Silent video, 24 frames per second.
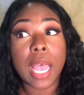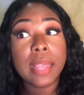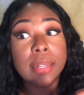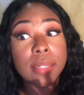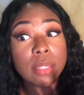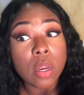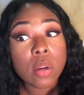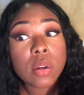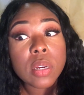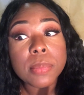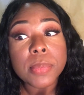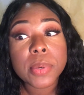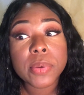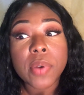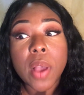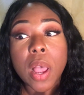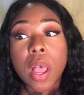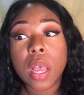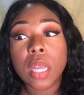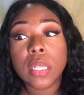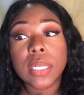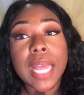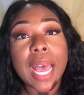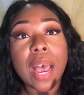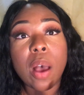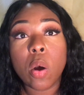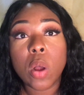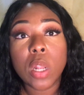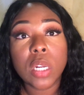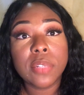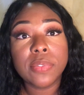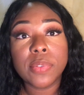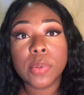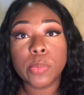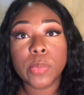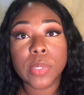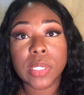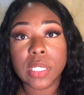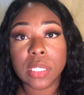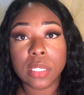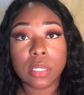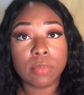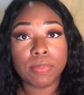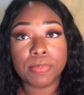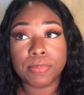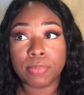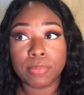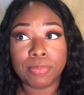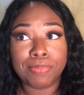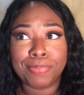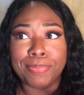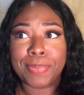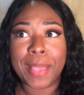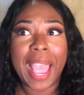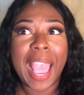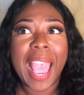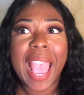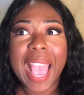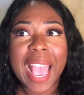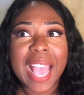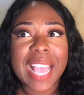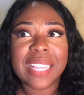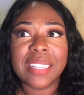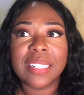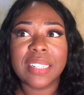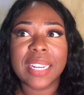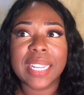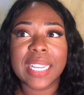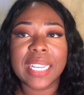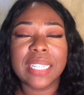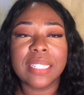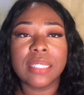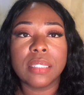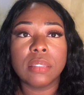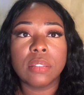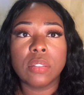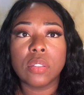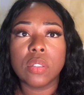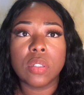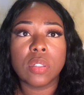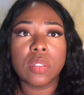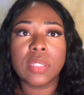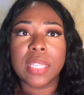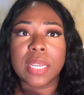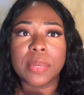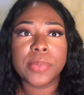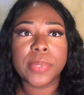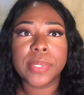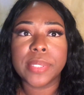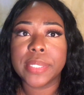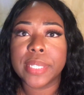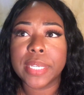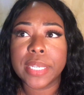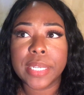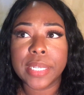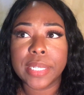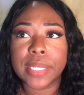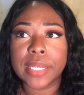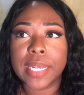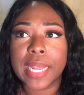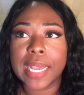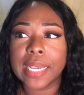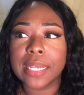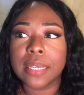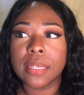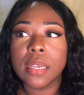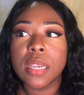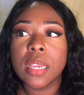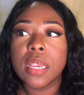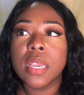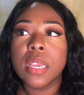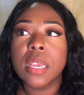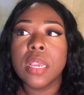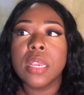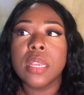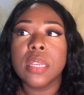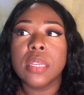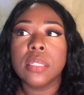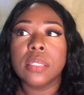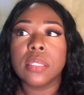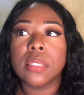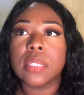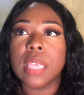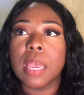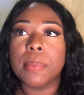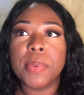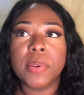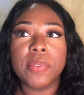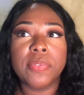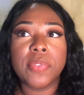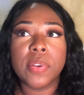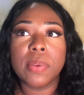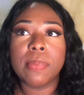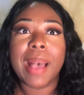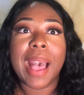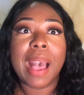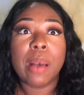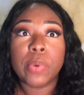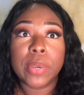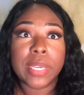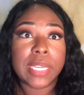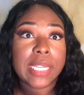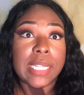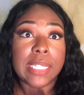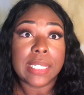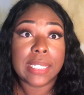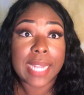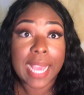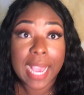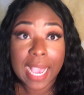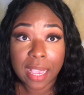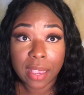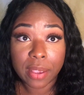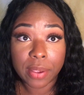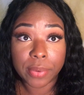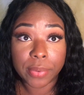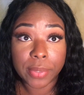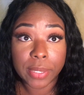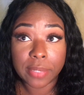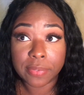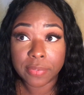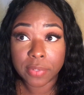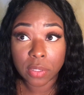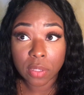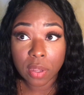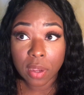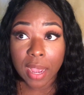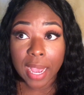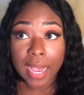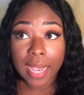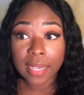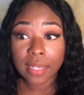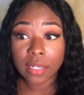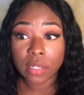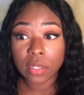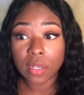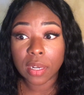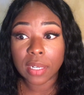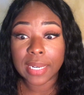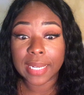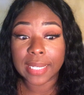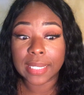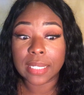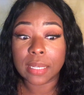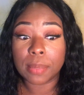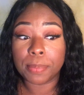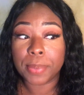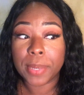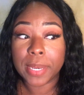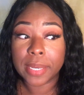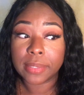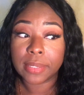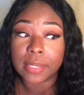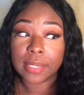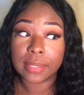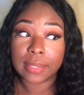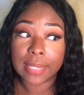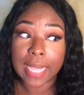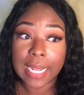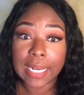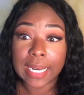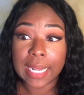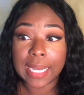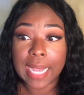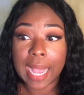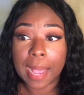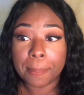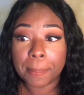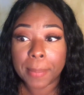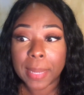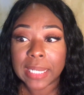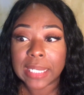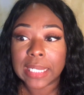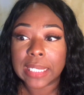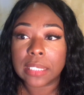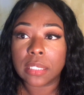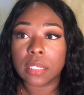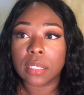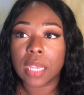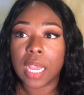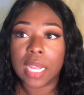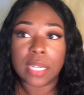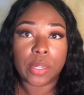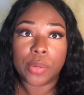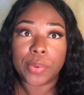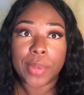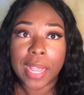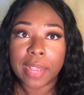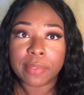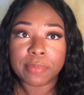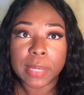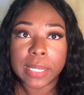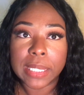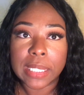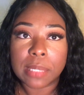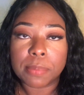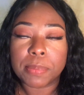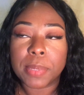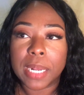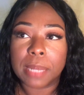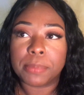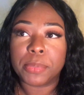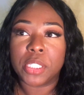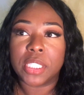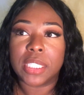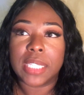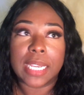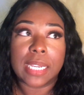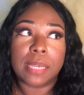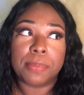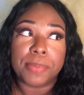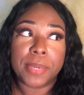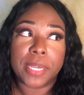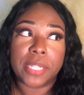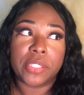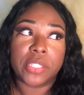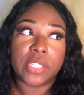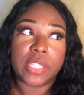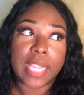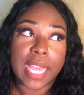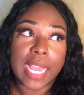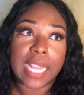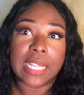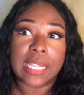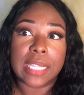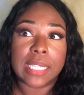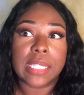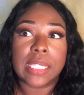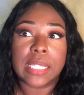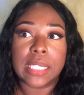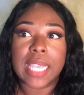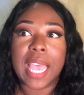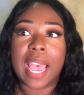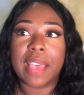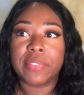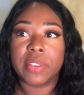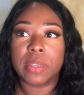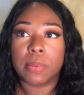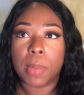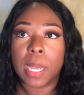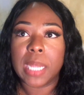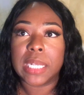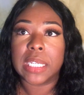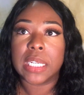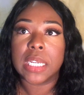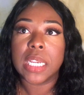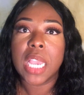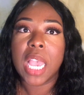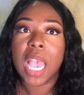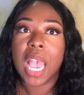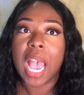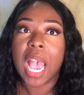And don't get me wrong, not all of them was bad. Like, you know, they was good. Like, some of them I would eat now, even though I, you know, like compared to then I got money. I don't have money, but I'm just saying compared to then, this is having money.